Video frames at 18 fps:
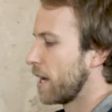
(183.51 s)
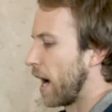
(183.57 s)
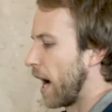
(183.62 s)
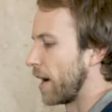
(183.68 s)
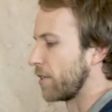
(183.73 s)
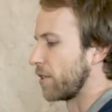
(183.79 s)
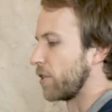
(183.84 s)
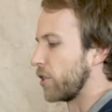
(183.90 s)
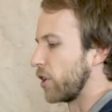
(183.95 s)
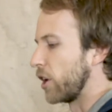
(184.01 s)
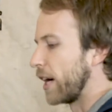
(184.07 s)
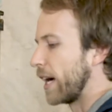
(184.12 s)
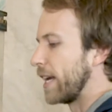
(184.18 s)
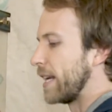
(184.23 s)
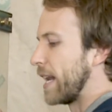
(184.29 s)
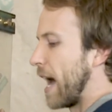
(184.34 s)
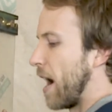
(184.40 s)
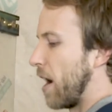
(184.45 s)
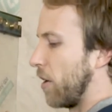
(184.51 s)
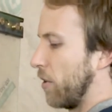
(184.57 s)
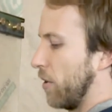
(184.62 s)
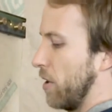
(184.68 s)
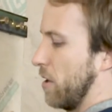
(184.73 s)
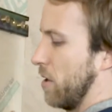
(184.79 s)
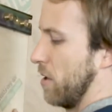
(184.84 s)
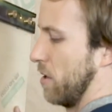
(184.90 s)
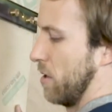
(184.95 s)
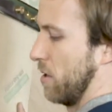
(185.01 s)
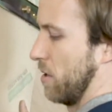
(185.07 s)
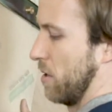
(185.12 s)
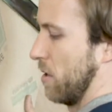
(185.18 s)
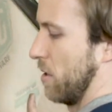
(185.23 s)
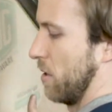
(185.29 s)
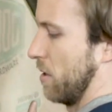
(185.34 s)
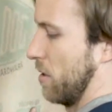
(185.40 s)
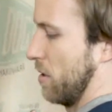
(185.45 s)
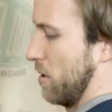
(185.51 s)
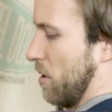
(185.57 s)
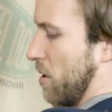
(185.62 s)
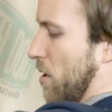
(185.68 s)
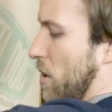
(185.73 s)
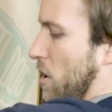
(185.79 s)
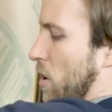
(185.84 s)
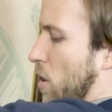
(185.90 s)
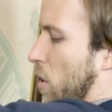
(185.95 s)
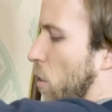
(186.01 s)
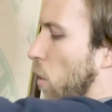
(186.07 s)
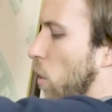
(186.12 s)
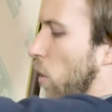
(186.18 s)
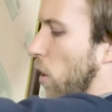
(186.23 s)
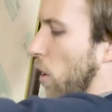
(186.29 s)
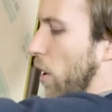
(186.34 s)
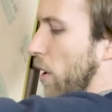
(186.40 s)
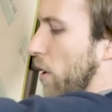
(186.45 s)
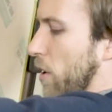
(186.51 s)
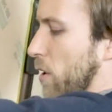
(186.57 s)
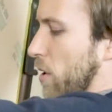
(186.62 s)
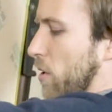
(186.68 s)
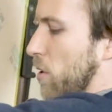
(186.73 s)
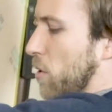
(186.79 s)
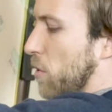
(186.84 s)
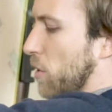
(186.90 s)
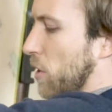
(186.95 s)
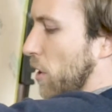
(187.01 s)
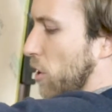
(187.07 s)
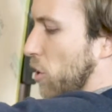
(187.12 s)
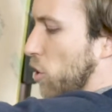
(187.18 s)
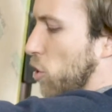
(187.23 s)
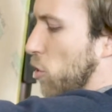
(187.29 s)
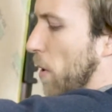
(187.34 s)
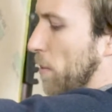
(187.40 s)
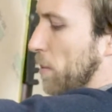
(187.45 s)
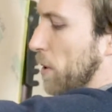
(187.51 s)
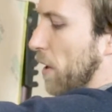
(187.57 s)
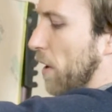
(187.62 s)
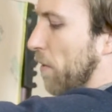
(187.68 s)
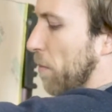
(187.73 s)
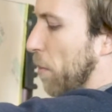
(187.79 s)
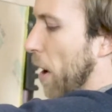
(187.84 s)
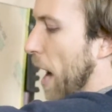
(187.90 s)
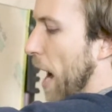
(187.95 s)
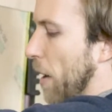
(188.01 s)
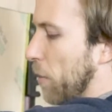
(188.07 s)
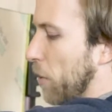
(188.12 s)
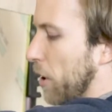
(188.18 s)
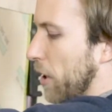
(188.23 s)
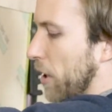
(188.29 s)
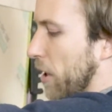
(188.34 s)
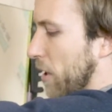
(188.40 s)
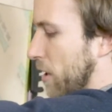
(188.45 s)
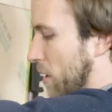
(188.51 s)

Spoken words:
Either the lay down or using strips of plywood